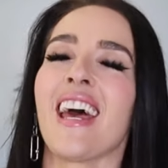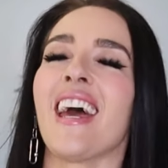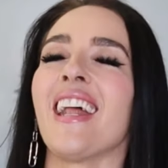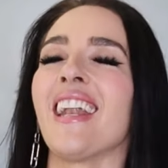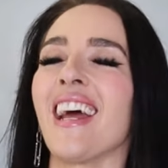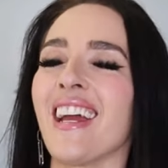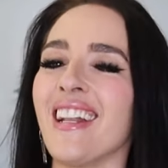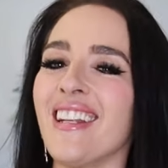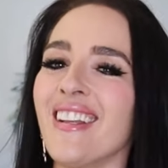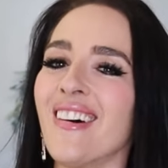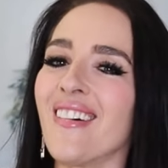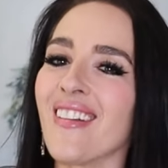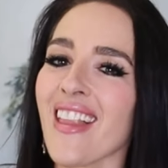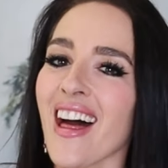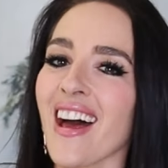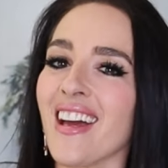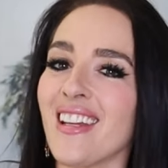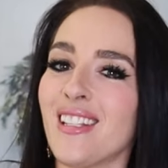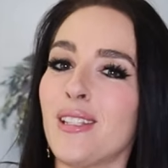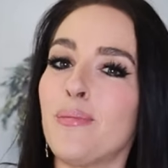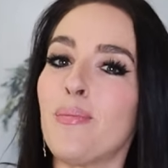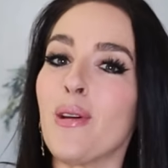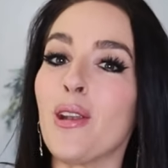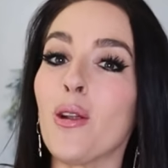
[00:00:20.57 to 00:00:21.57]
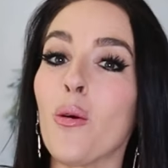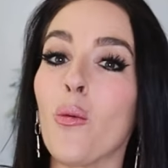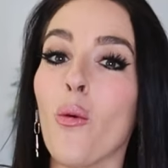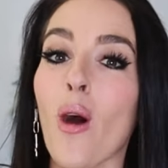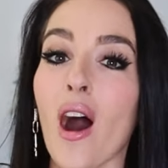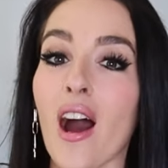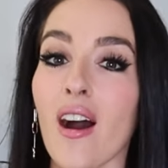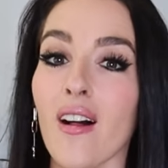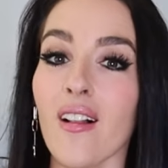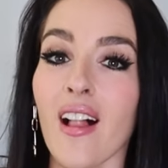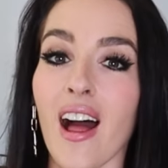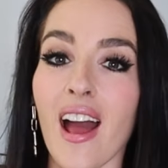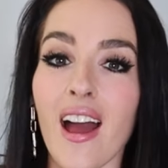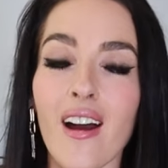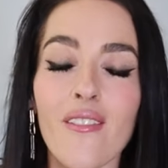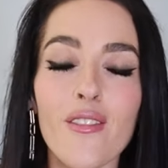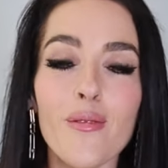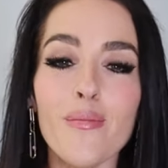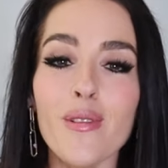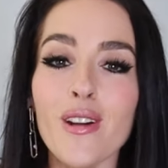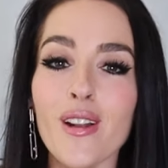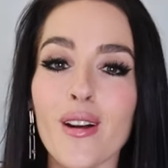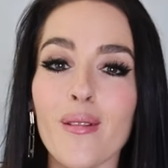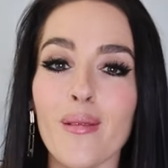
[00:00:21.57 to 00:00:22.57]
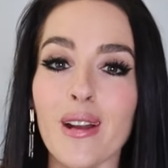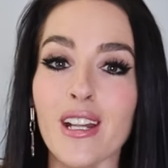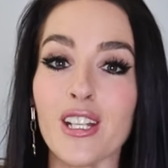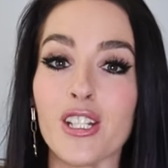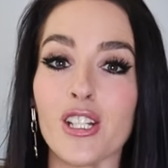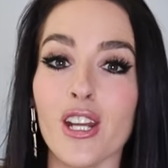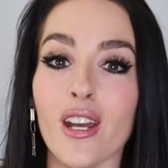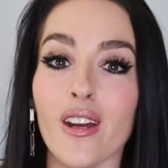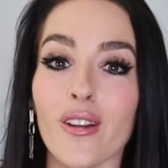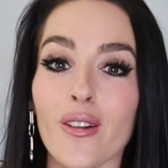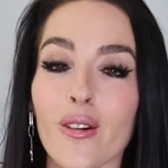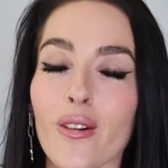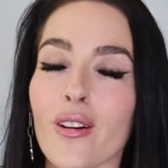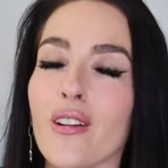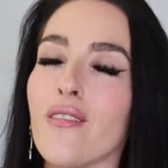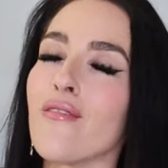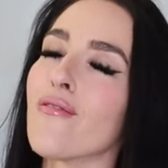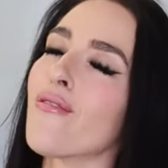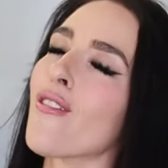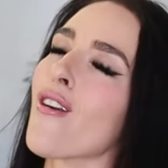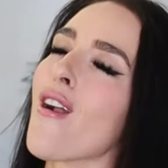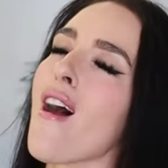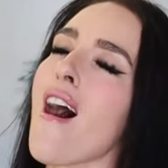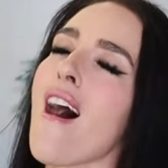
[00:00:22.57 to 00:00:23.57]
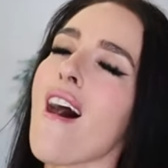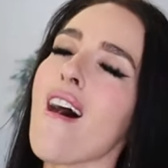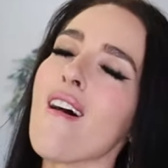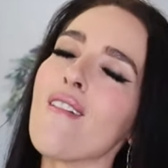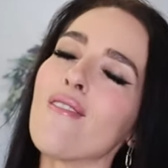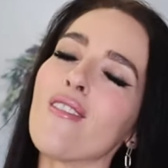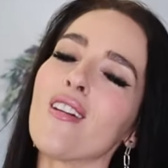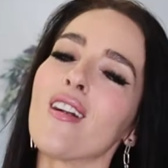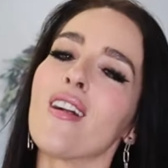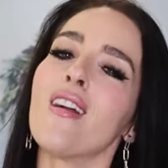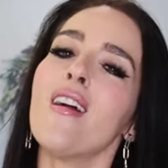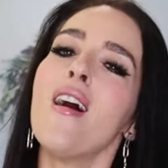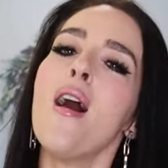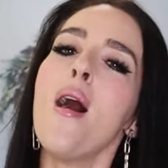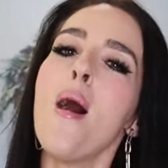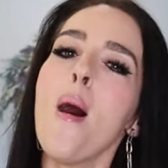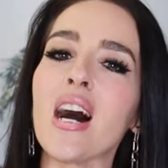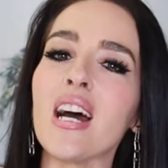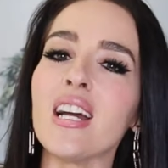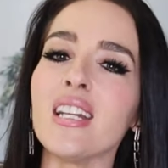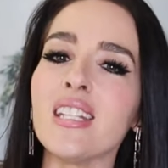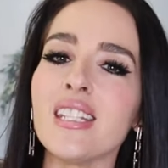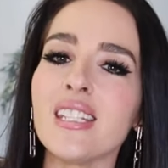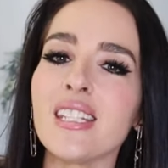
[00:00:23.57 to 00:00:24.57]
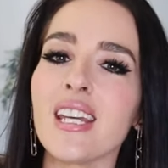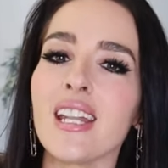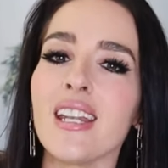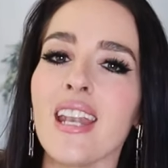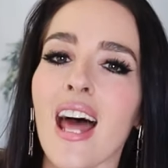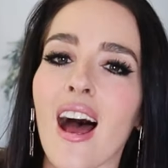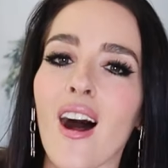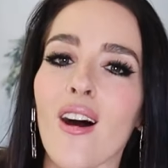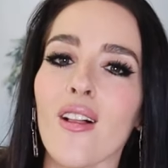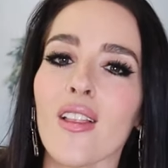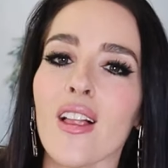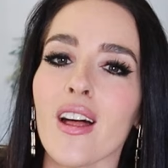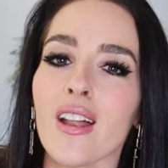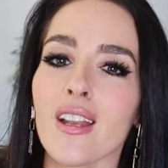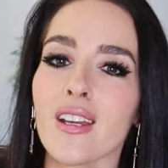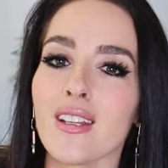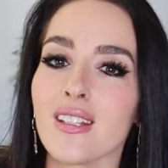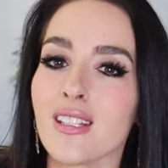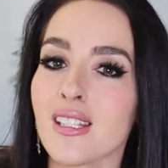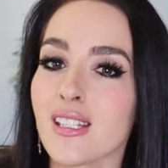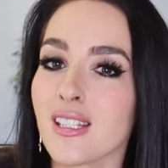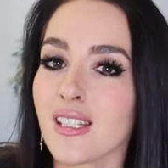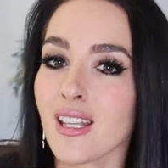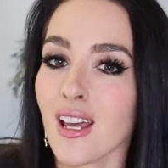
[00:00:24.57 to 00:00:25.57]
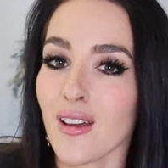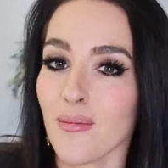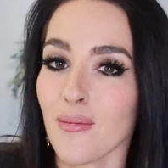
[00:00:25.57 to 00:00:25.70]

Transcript: And I know that it's been a while. I haven't been on my channel in forever, but now that it's